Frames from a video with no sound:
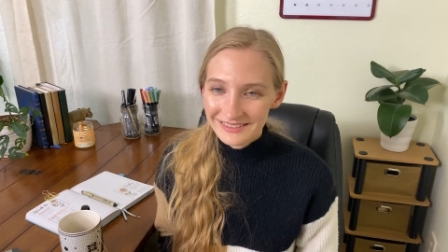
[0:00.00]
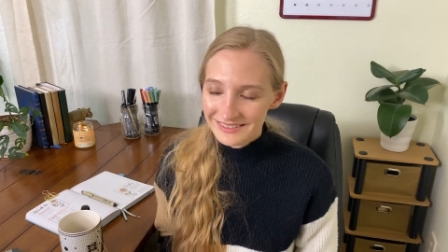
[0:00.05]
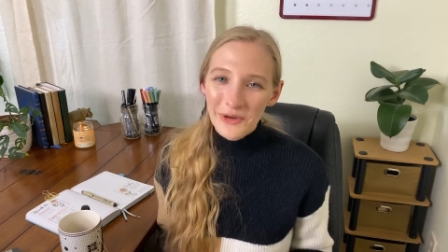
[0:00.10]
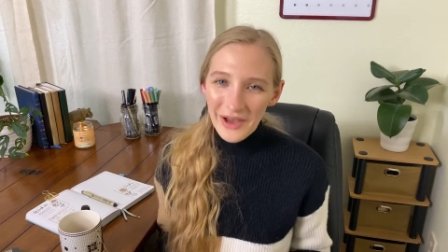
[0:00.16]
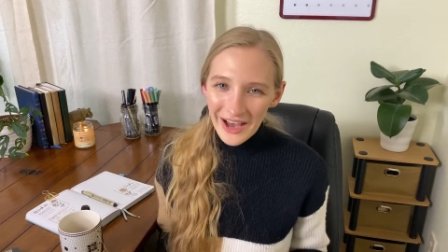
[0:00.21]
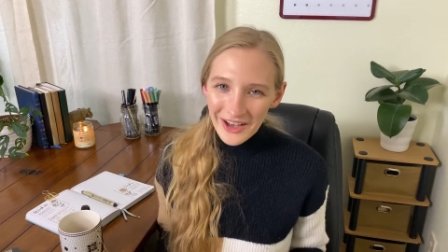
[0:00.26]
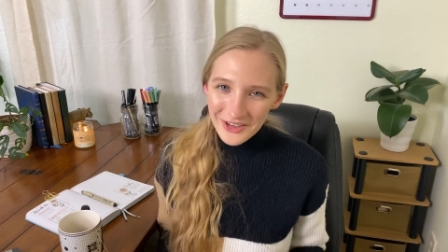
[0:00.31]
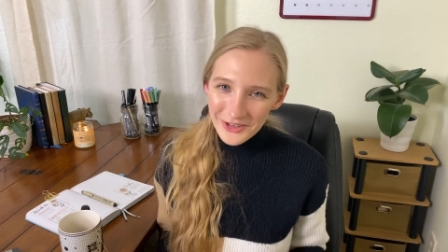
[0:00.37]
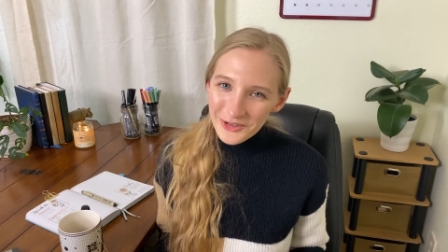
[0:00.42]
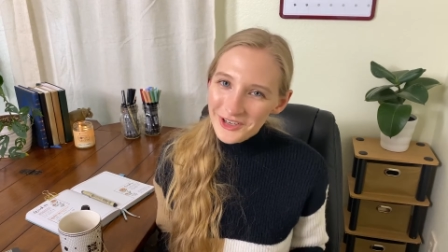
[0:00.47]
So
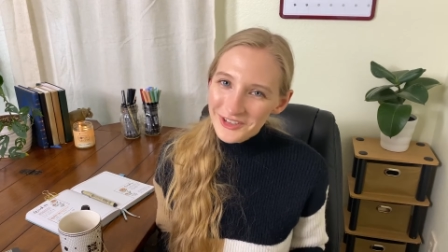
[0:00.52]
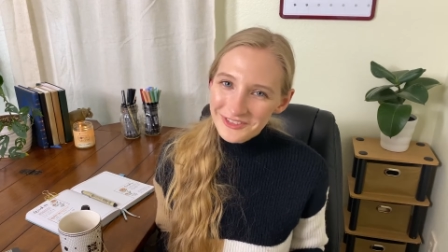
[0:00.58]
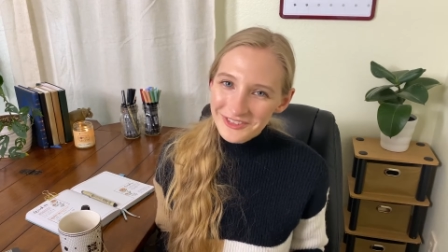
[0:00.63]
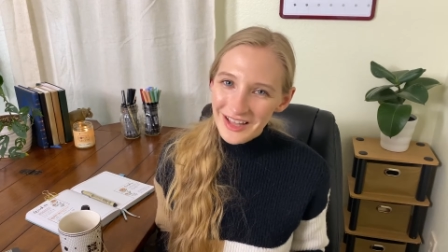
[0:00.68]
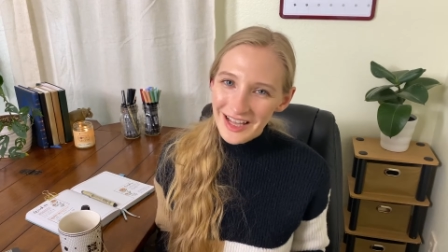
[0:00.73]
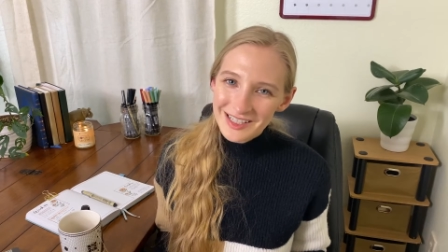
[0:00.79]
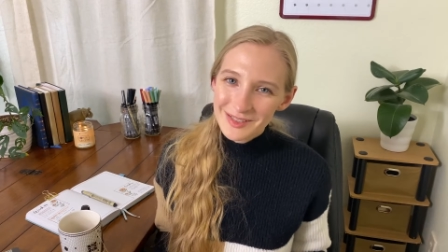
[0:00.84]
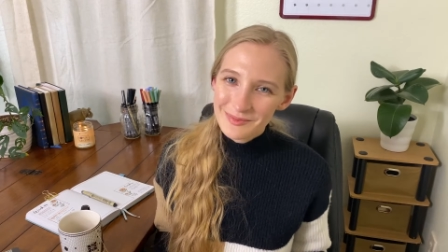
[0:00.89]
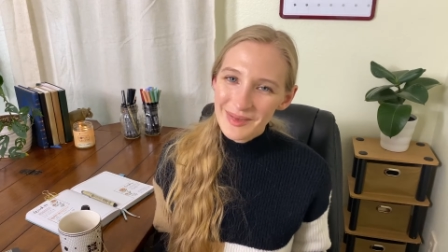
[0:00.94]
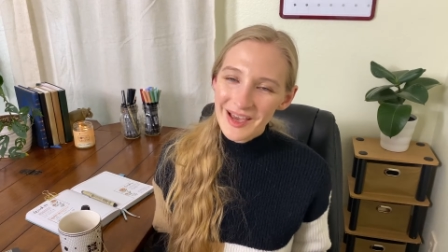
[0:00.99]
how to
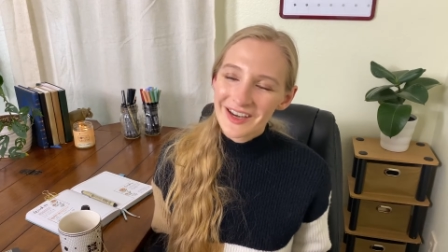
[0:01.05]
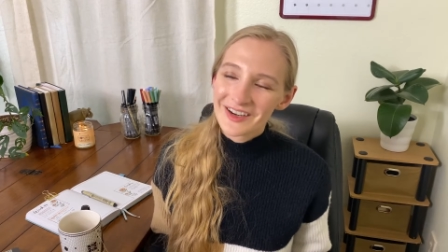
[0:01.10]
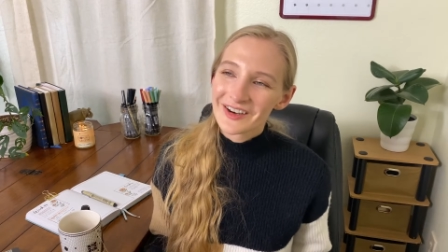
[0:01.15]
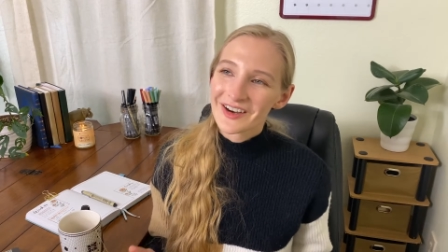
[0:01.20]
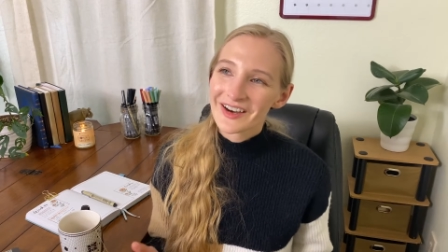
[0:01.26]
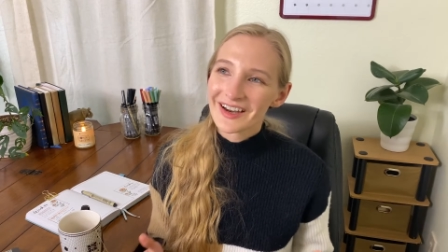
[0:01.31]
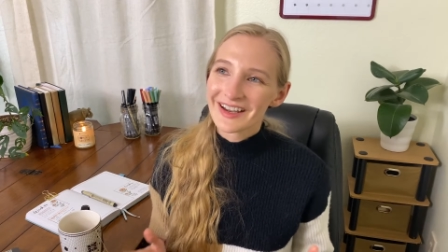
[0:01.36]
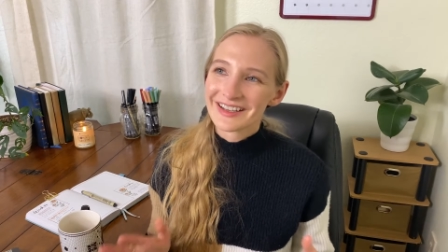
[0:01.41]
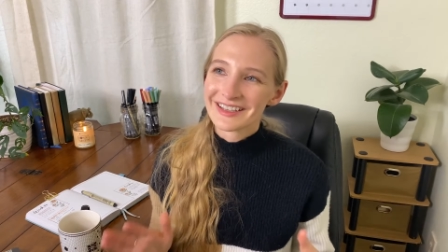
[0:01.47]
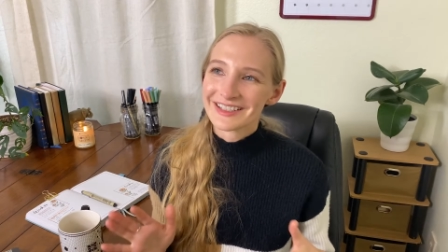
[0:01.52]
reflect
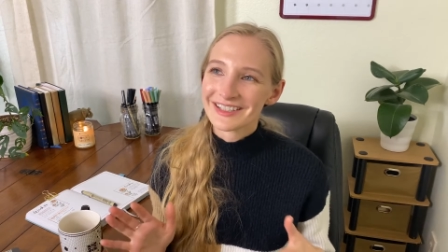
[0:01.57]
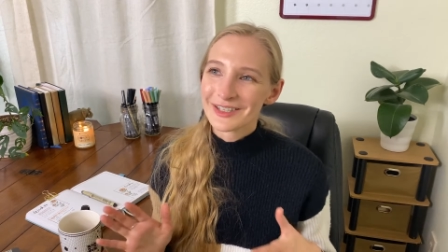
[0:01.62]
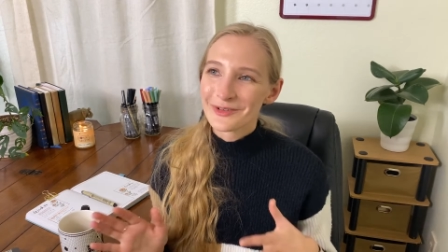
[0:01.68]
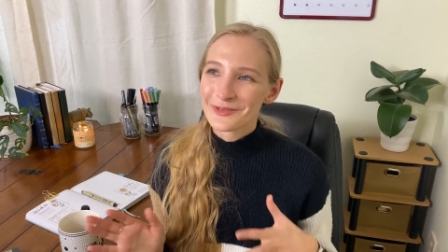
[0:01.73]
better is